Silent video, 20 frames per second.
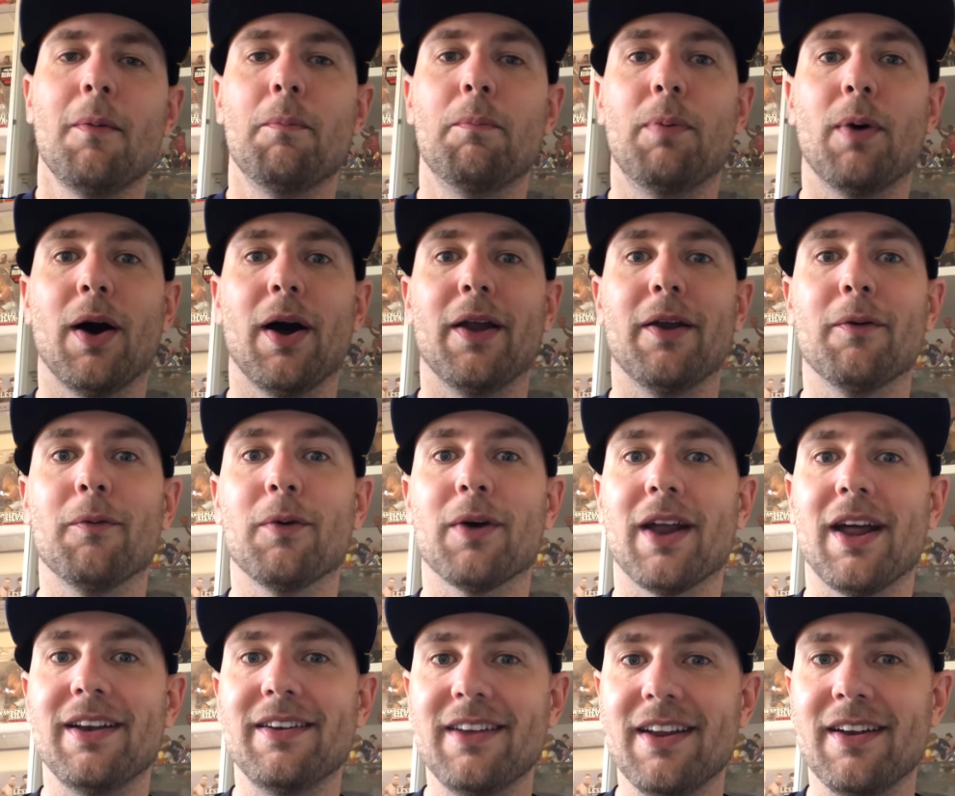But what
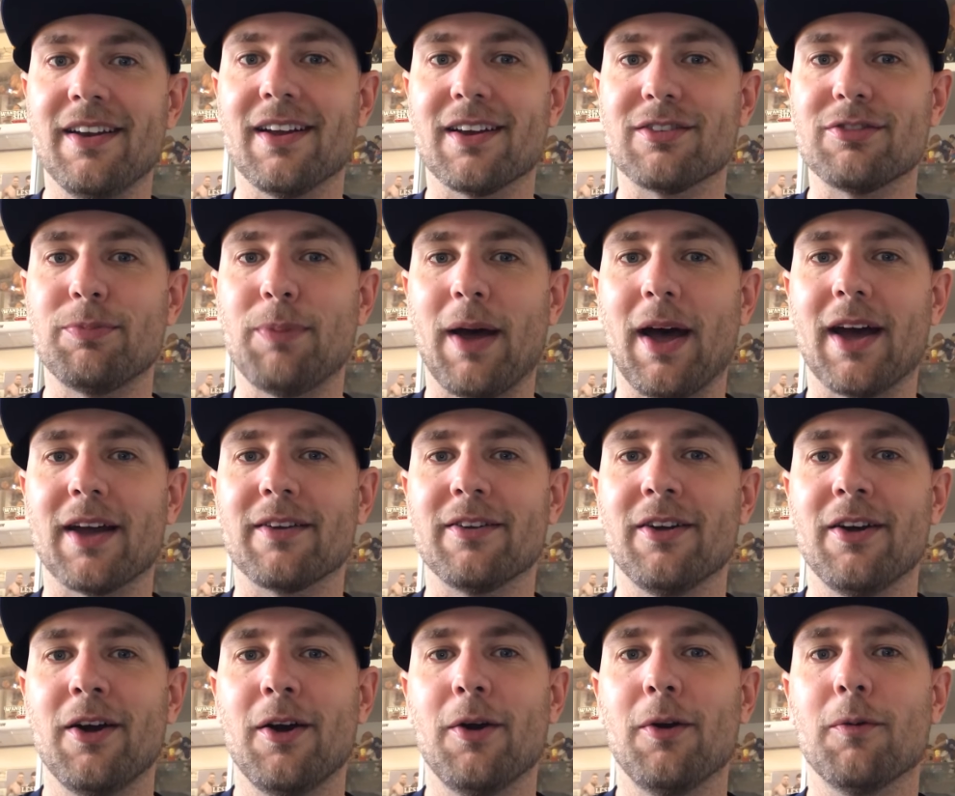I didn't expect
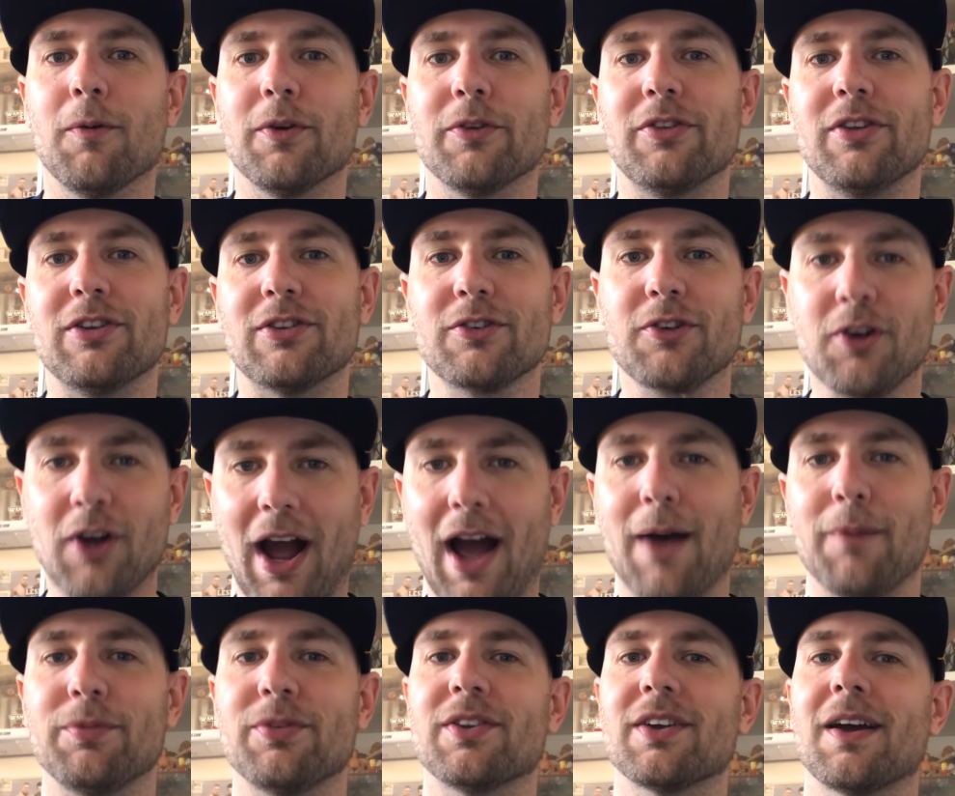was these
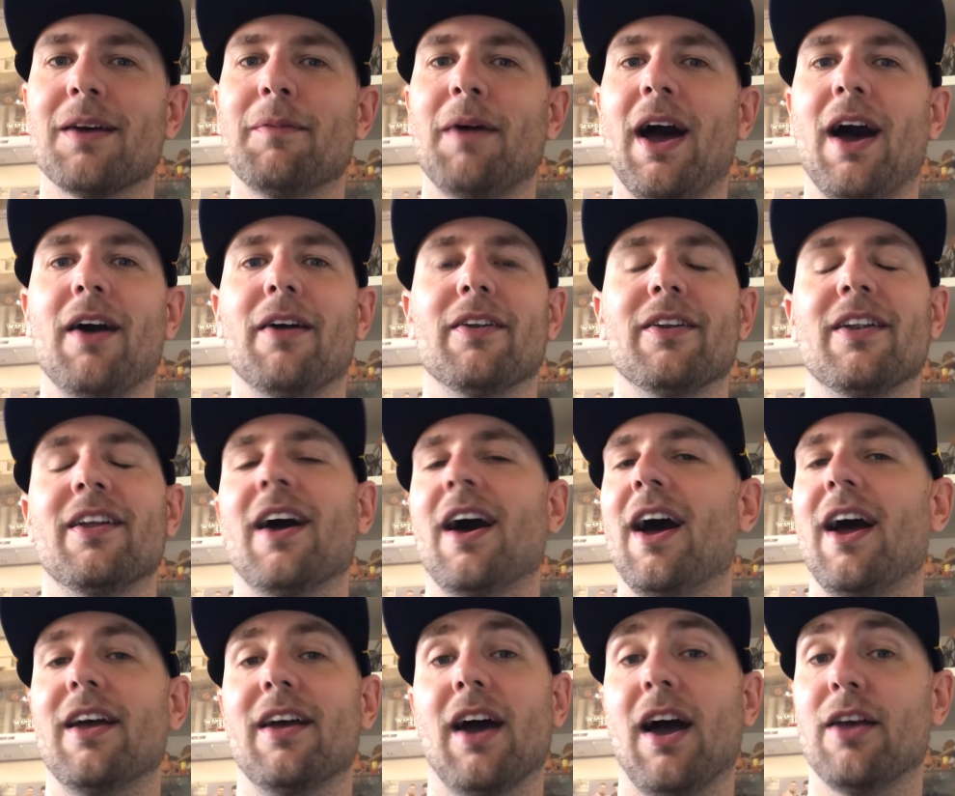crabs to come out.
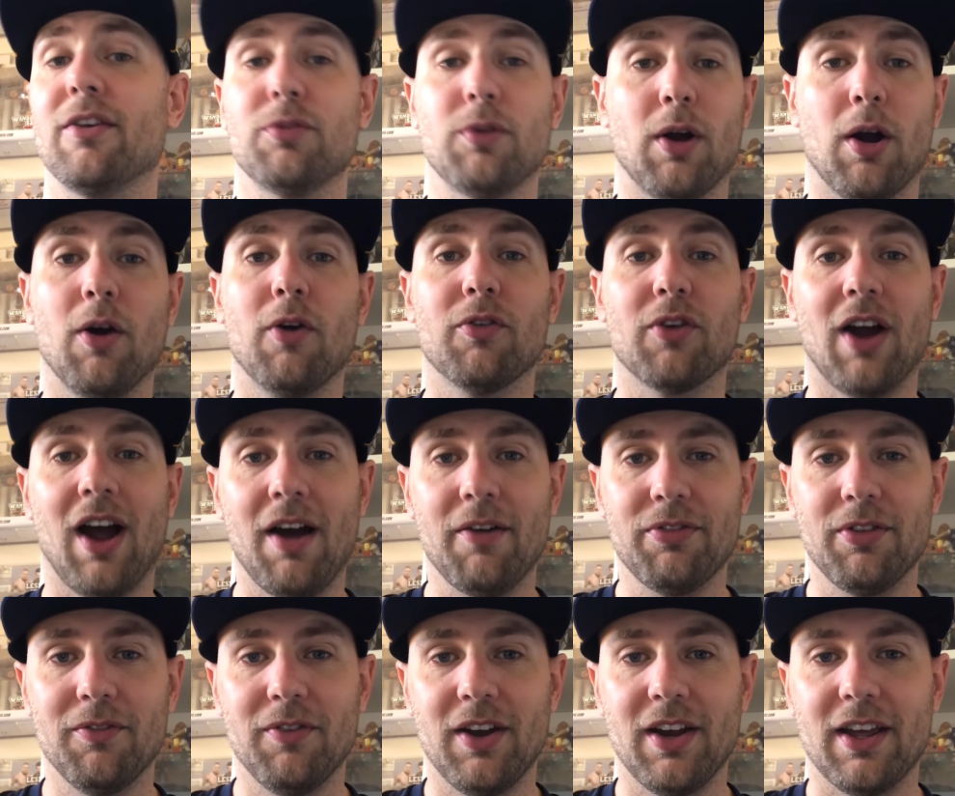I swear over half
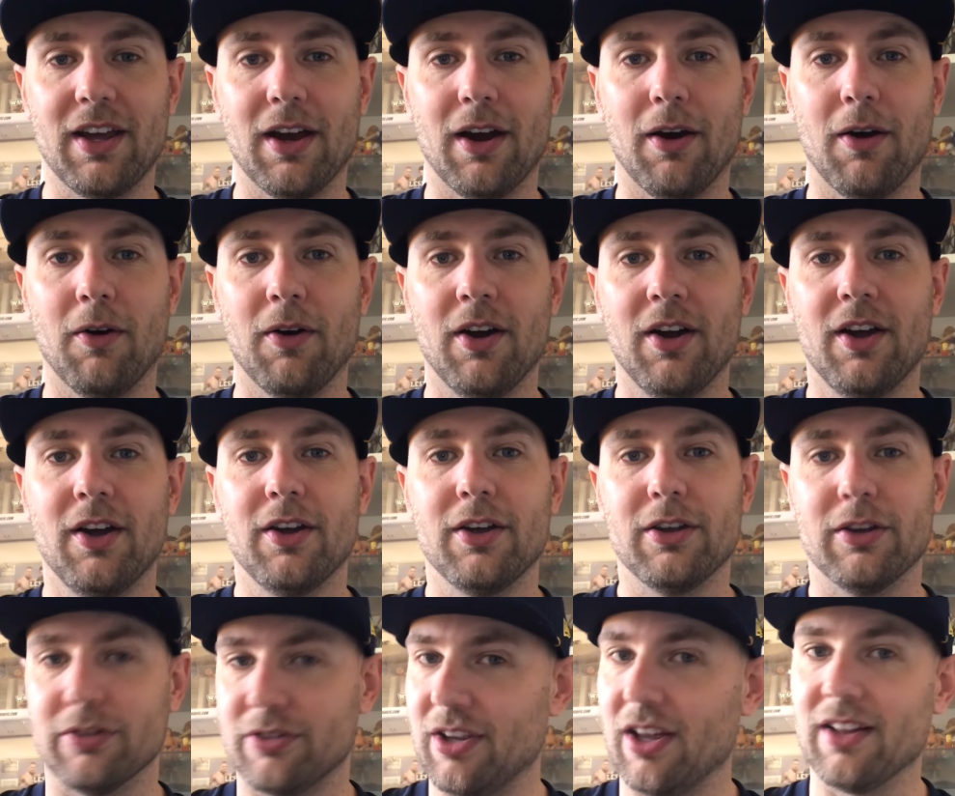the video
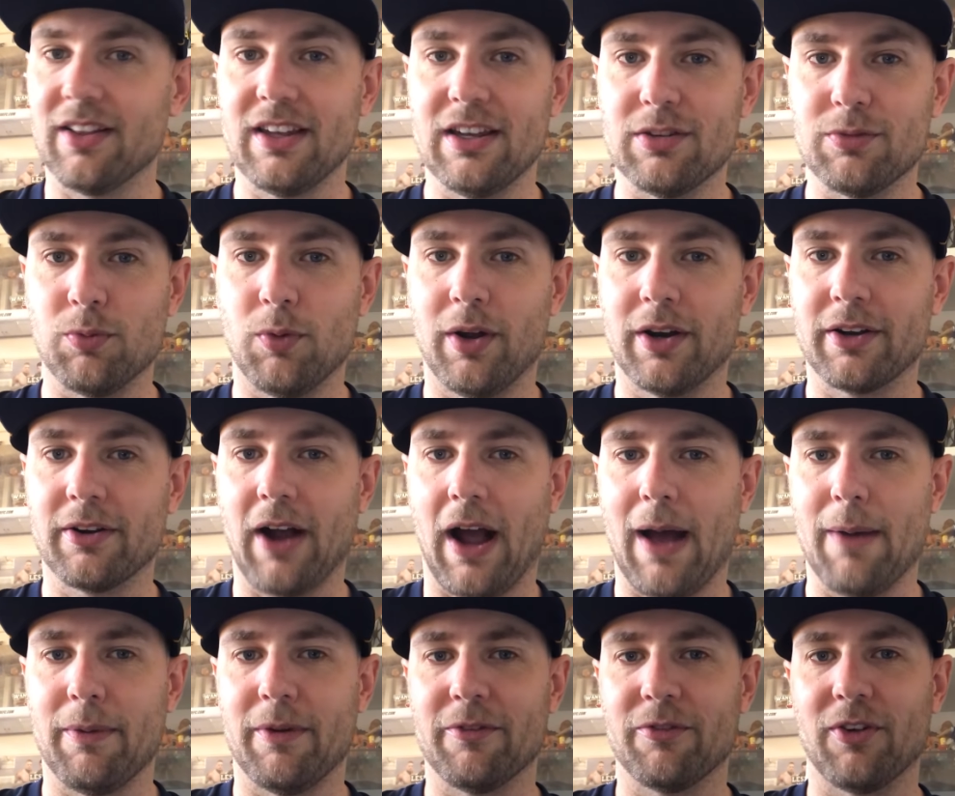you see at least one
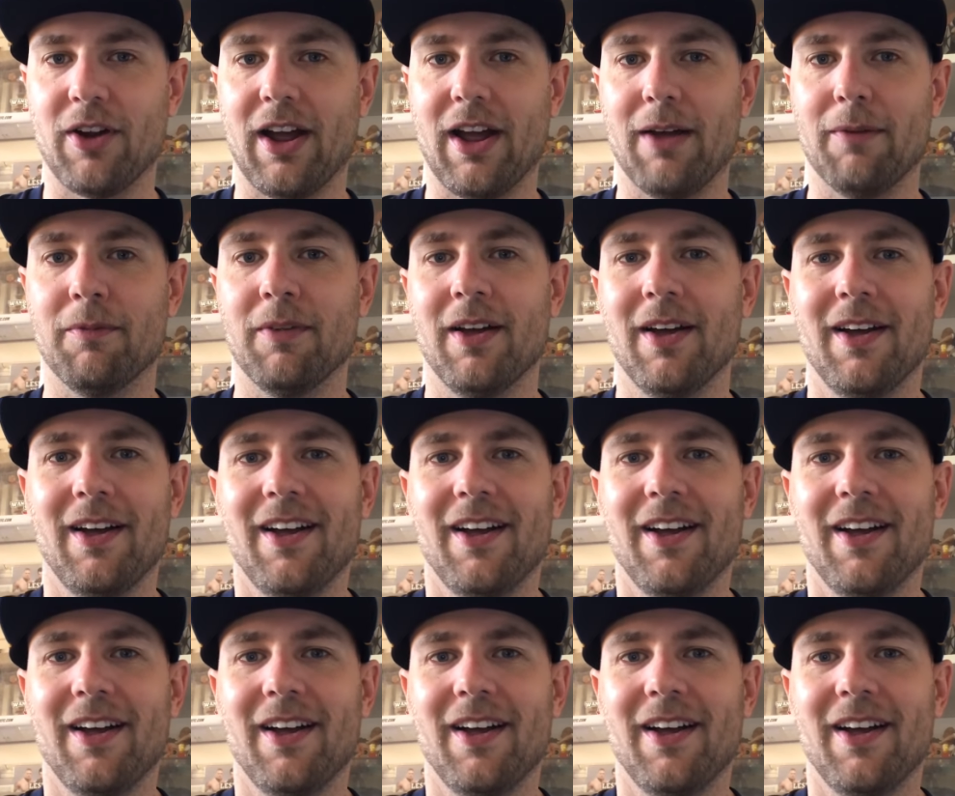crab in frame.